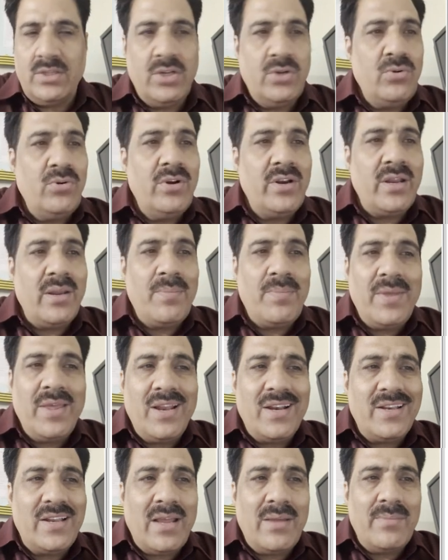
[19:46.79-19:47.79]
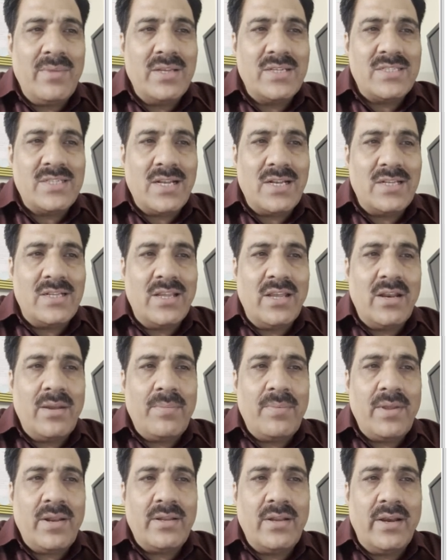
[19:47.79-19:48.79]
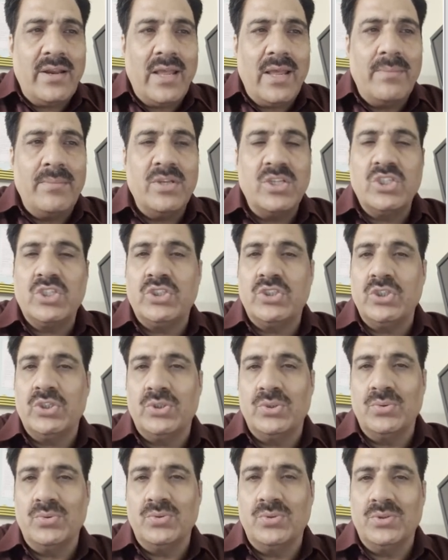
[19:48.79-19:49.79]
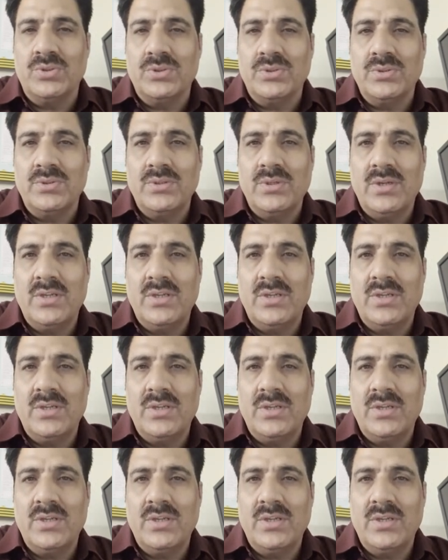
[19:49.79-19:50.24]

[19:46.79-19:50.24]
They don't repair damaged cells, they repair the damaged tissues.